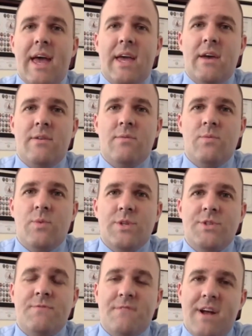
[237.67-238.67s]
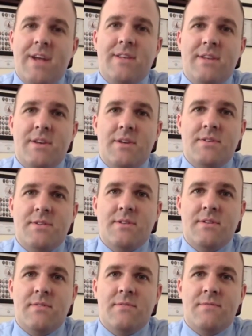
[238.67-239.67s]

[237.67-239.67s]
And what you find is,